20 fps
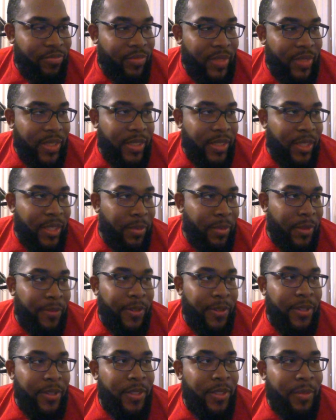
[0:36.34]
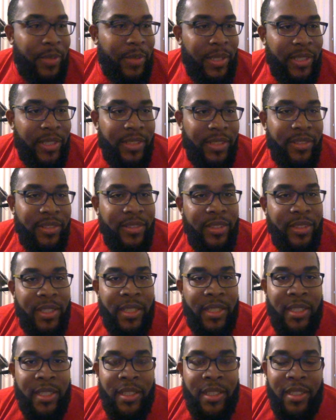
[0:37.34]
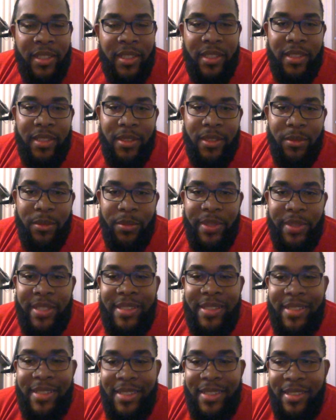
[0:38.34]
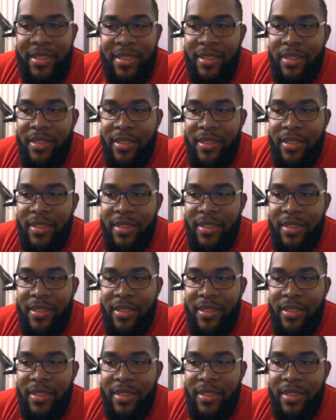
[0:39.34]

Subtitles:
it's gonna be first of many. Recent